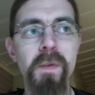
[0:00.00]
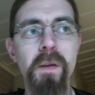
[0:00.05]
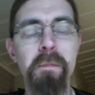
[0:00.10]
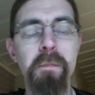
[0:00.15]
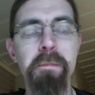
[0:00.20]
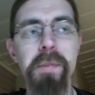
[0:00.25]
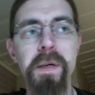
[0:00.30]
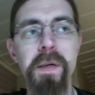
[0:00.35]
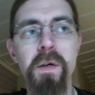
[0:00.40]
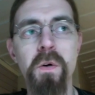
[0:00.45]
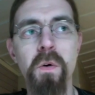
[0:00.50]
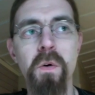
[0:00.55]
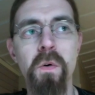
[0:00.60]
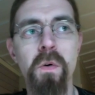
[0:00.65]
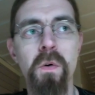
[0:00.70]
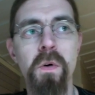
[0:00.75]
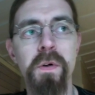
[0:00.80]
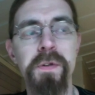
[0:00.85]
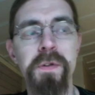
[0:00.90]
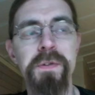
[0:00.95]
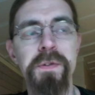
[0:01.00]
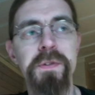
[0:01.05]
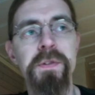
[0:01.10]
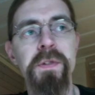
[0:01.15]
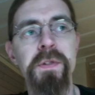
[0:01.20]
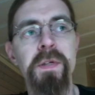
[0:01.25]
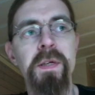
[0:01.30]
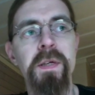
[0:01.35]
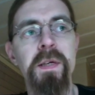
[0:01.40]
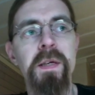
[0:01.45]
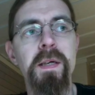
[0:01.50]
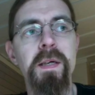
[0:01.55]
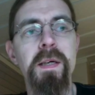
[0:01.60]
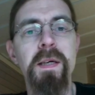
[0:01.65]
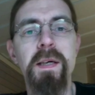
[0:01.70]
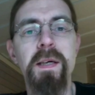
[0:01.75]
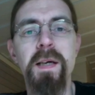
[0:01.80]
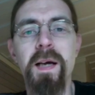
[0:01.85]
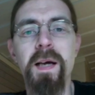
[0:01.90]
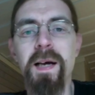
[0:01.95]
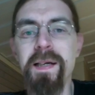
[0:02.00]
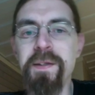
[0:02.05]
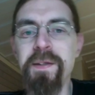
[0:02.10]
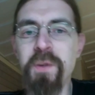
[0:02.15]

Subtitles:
because I